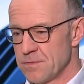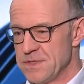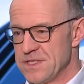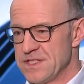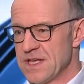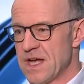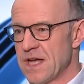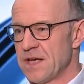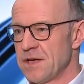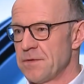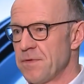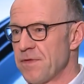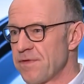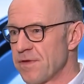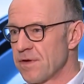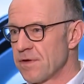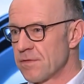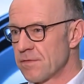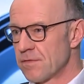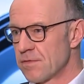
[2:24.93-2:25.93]
we started with
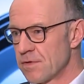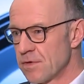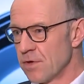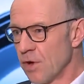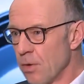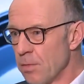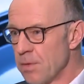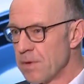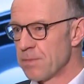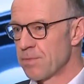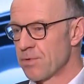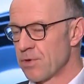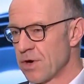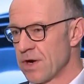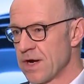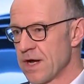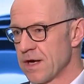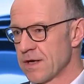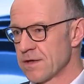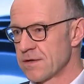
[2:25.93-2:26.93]
a global
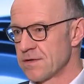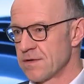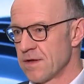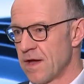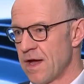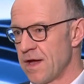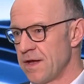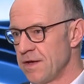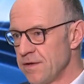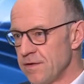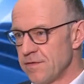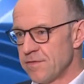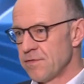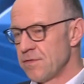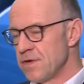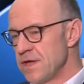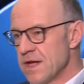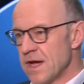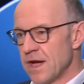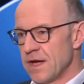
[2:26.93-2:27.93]
product,
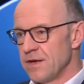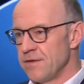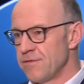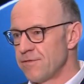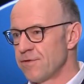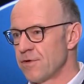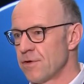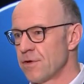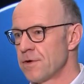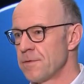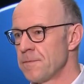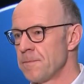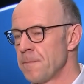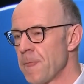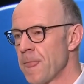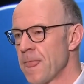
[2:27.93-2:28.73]
ID3, ID4,